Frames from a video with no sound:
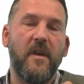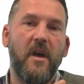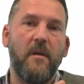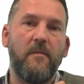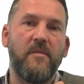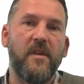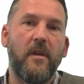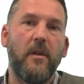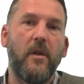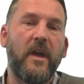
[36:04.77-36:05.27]

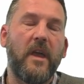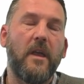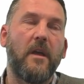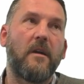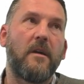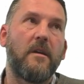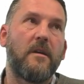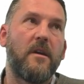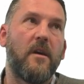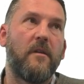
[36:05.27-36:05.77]
So looking
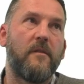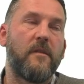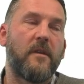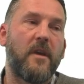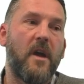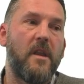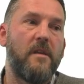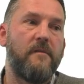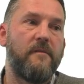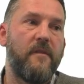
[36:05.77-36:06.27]
at
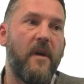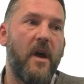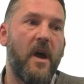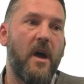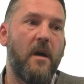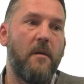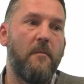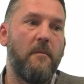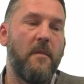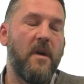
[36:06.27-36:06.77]
kind
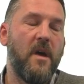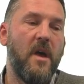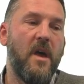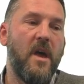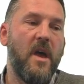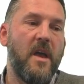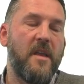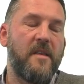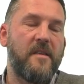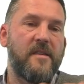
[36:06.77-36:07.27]
of
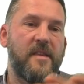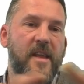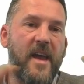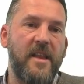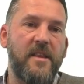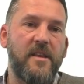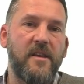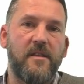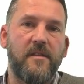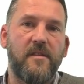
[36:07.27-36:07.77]

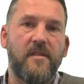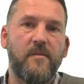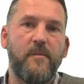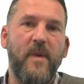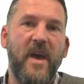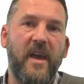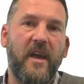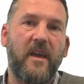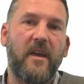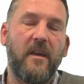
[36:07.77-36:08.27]
standard
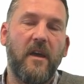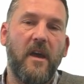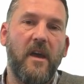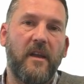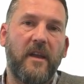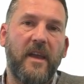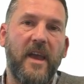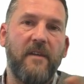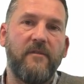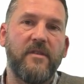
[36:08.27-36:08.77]
spec
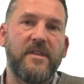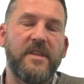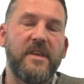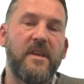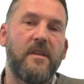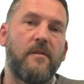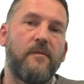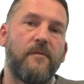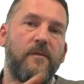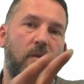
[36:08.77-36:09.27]
and
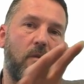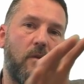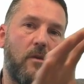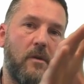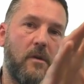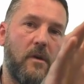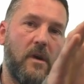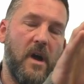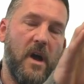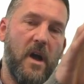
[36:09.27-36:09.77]
cavities
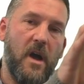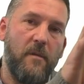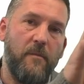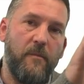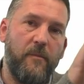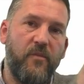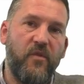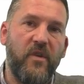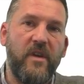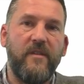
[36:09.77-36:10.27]
for
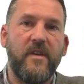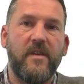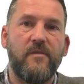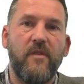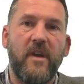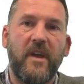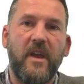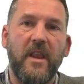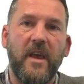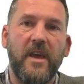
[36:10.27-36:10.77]
previous
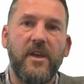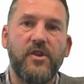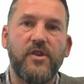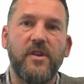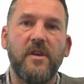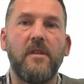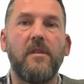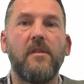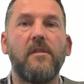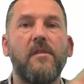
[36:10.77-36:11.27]

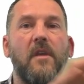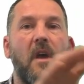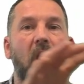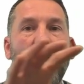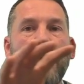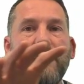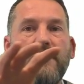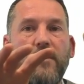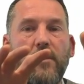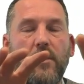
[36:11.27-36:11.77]
regulations,
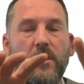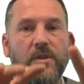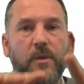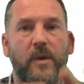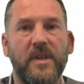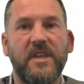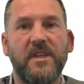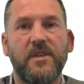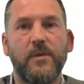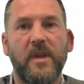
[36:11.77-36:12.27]
for
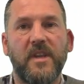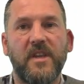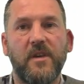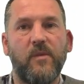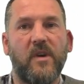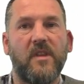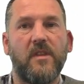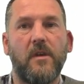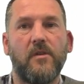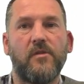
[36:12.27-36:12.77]

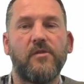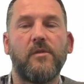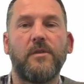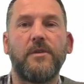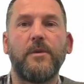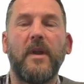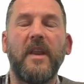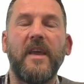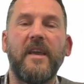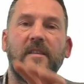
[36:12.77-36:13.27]
2021 notional
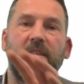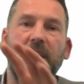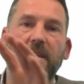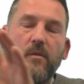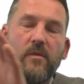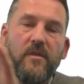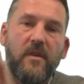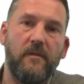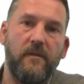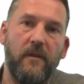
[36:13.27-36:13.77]
dwellings, and
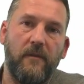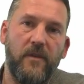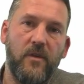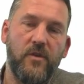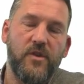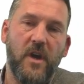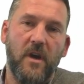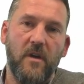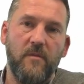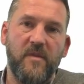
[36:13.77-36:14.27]
also for
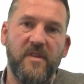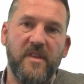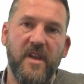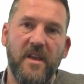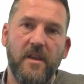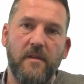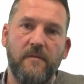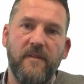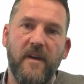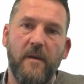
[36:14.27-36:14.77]
future home
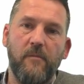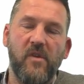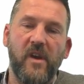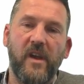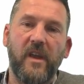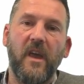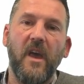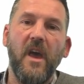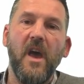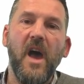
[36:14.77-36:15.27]
standard
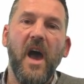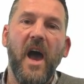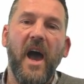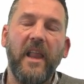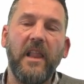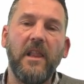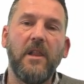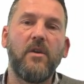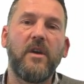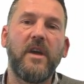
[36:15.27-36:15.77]
fabric,
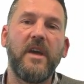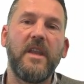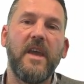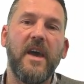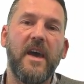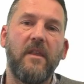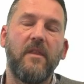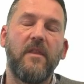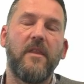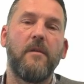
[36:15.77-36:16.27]
and looking
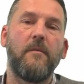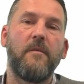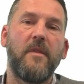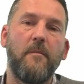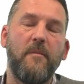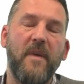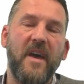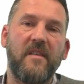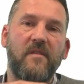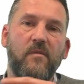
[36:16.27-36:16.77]
at the
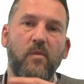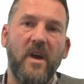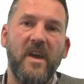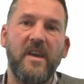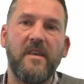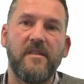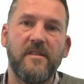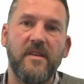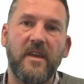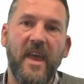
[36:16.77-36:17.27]
best
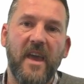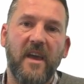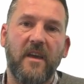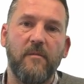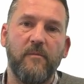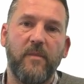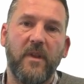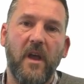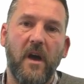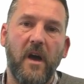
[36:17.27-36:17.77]
ways to get
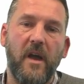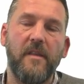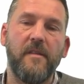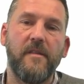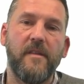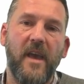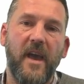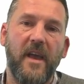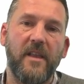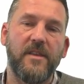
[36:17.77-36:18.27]

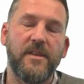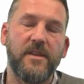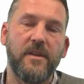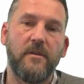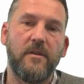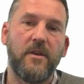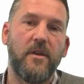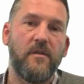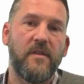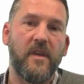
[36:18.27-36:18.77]
compliance and
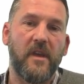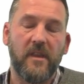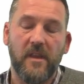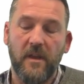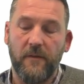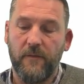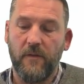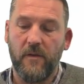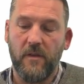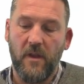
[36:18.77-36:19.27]
using
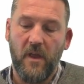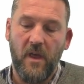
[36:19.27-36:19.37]
different